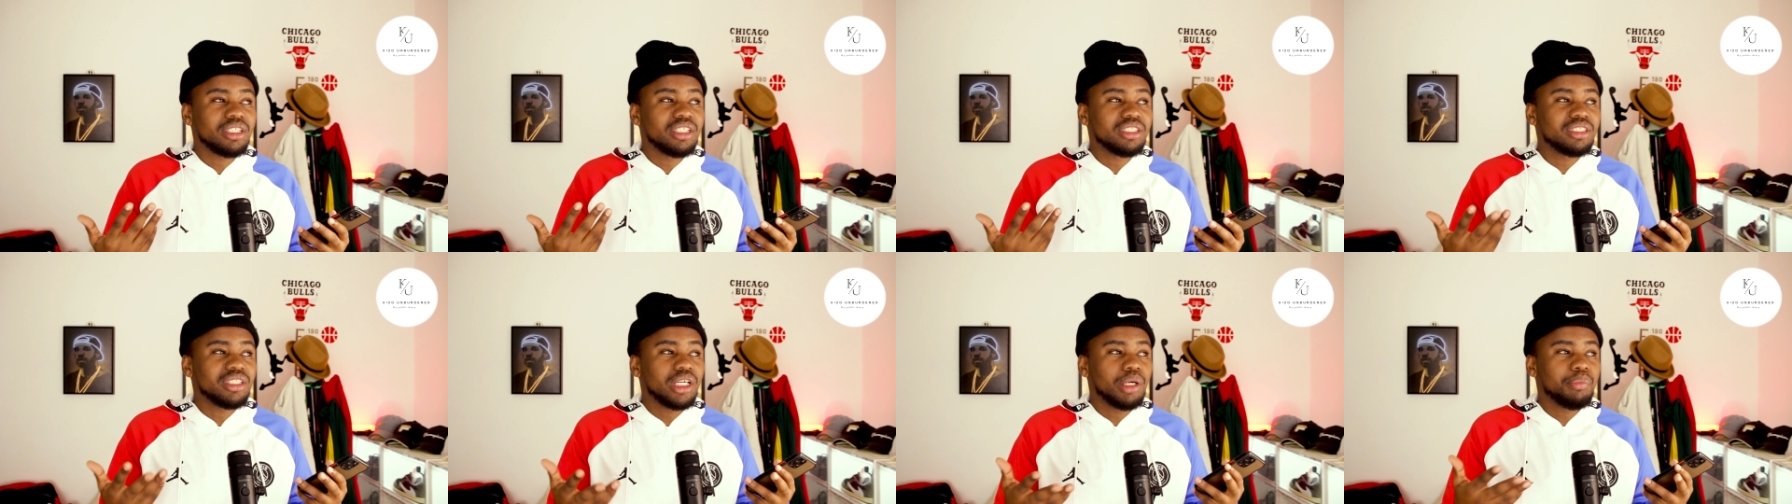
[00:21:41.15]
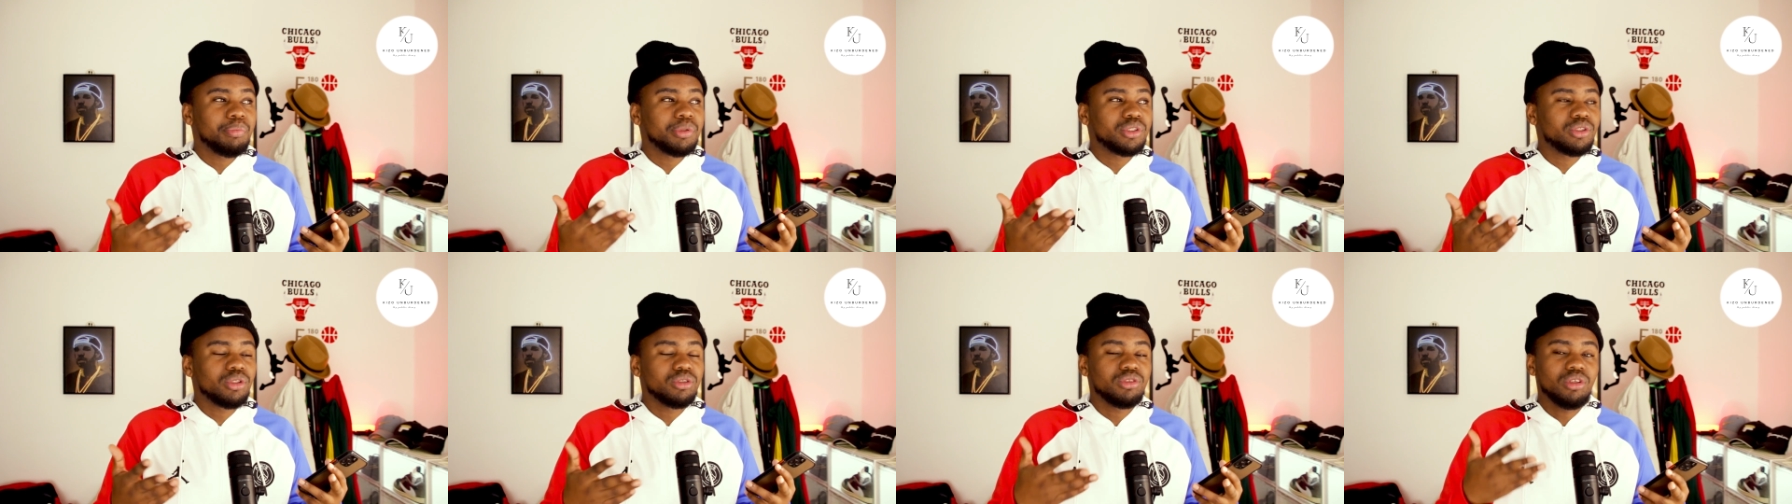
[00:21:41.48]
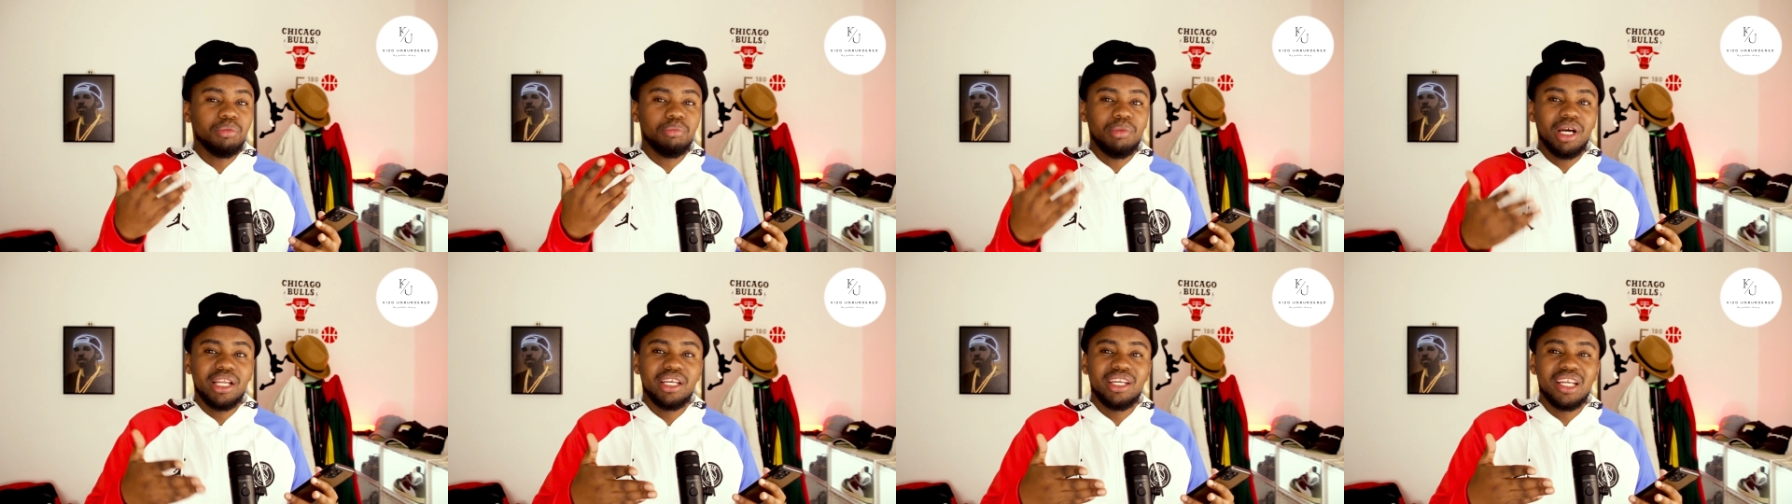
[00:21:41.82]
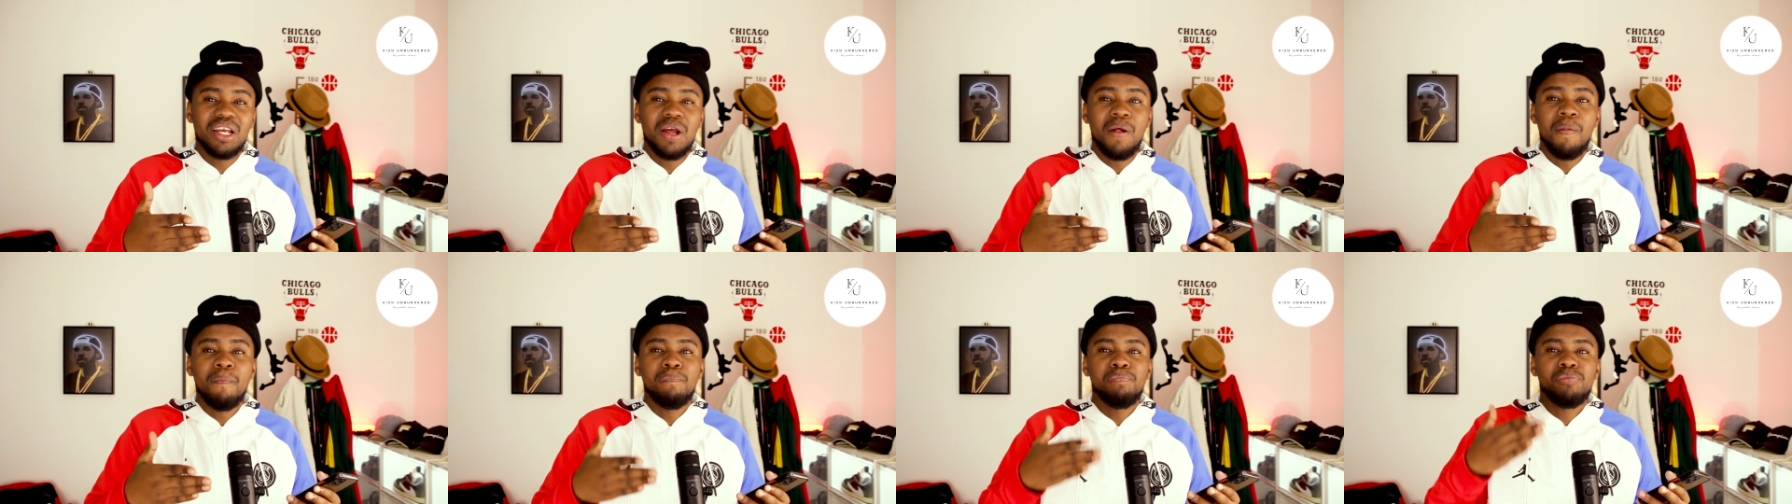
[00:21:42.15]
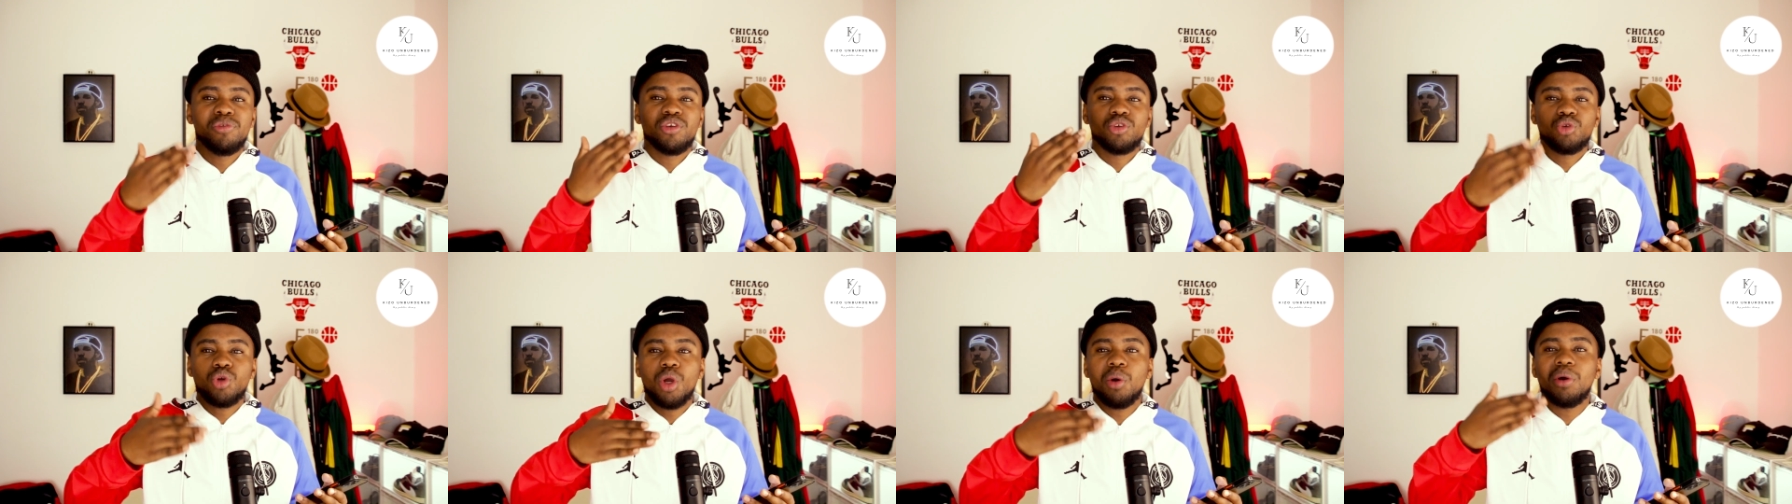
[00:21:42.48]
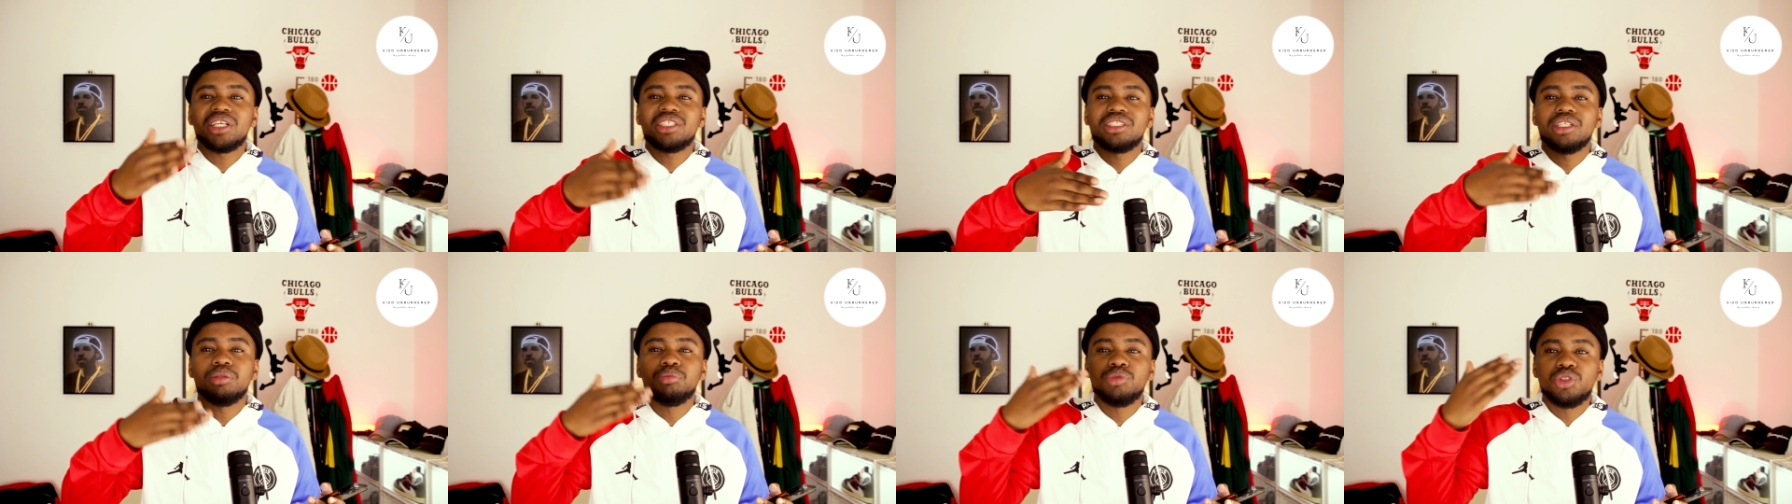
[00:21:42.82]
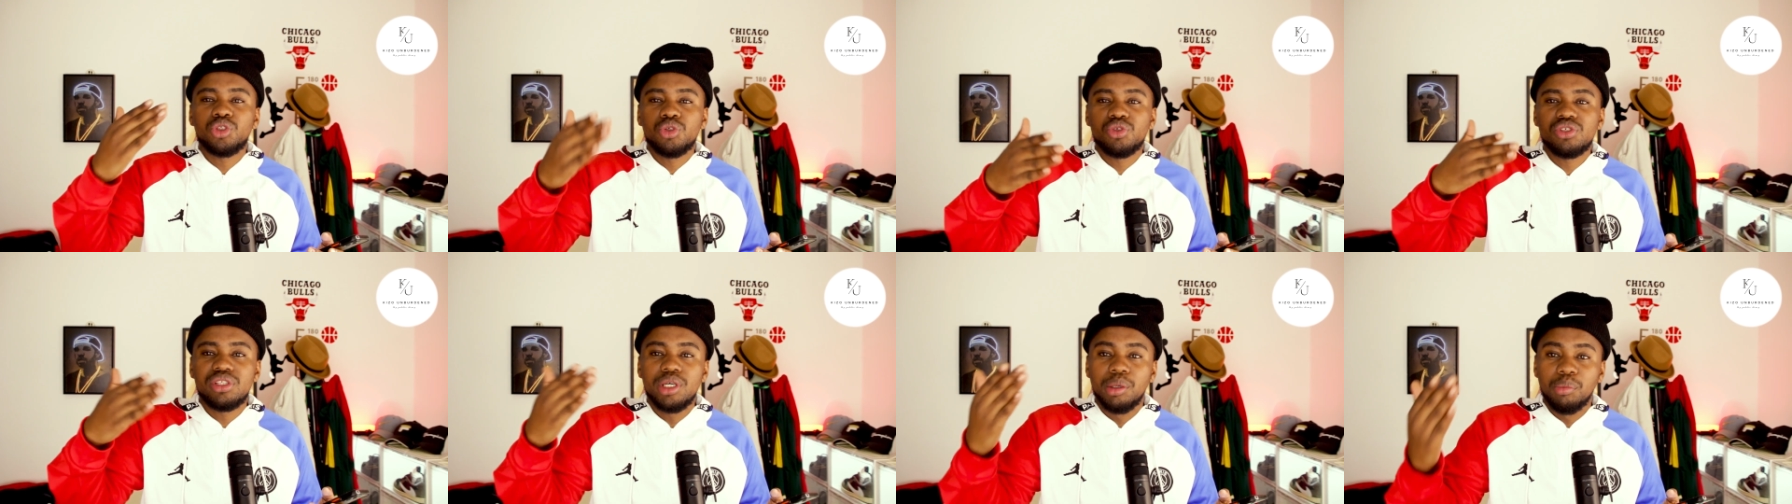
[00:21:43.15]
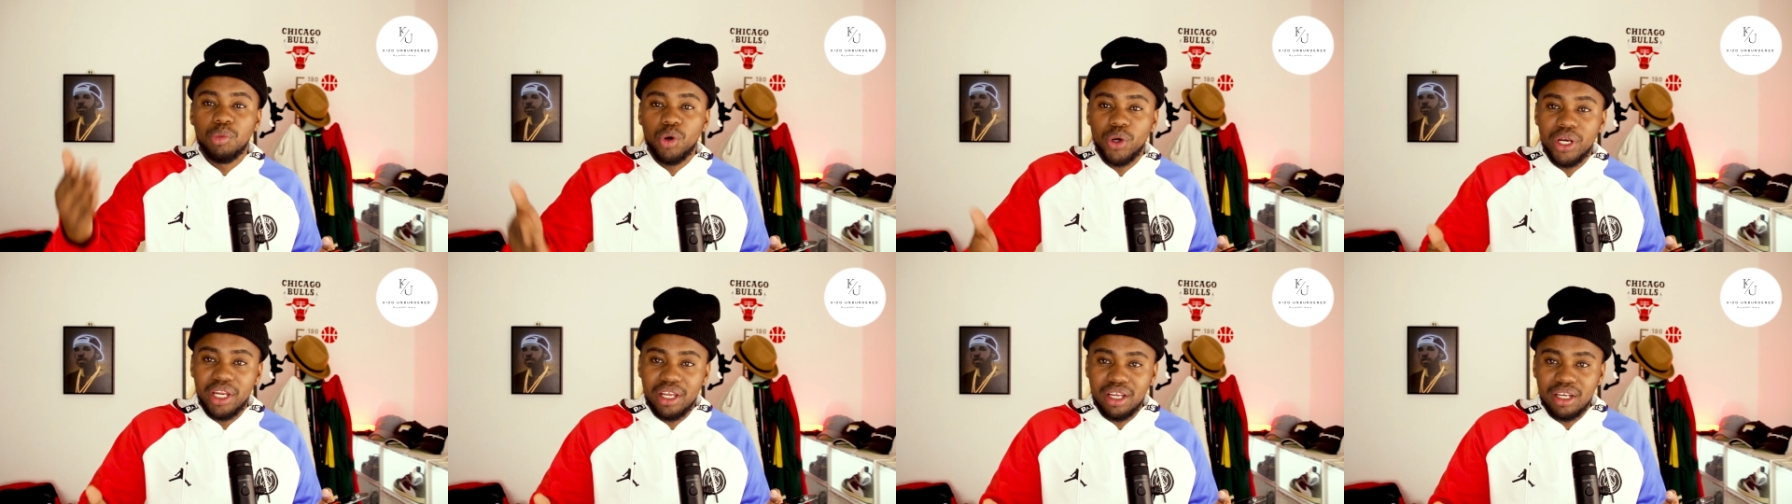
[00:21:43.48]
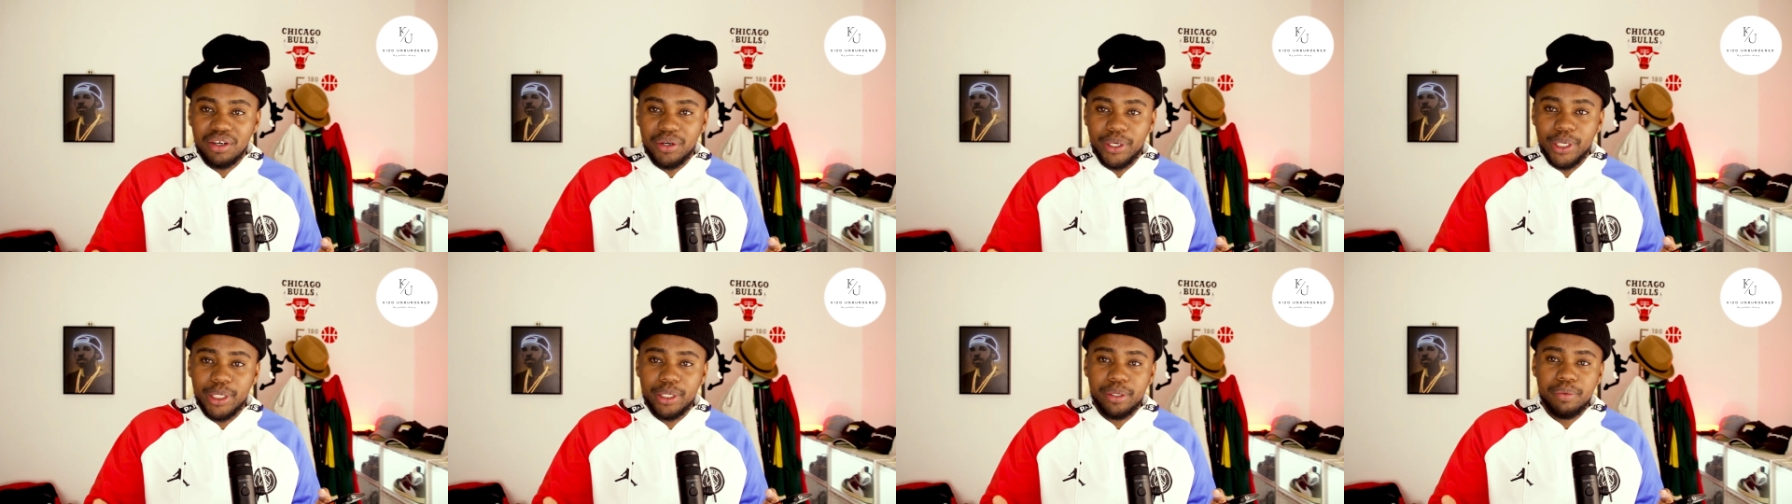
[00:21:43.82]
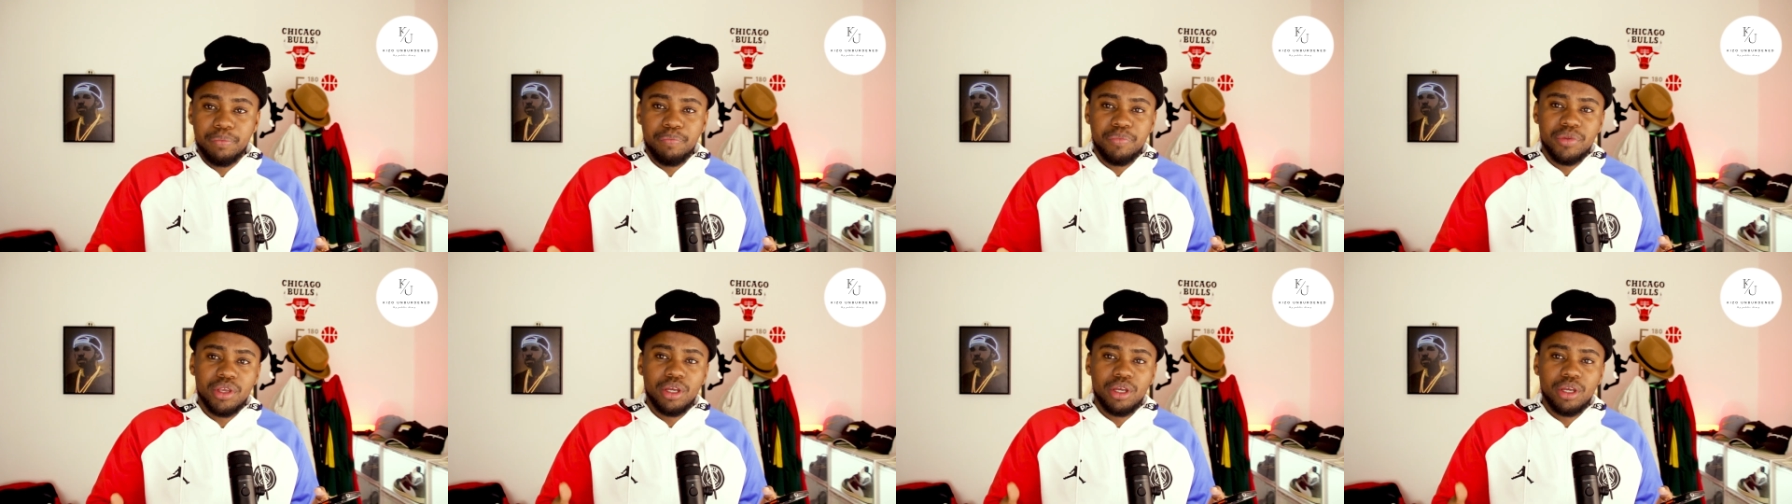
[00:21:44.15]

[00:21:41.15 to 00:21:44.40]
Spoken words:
his episodes on Monday. So I watch them Tuesday morning, right?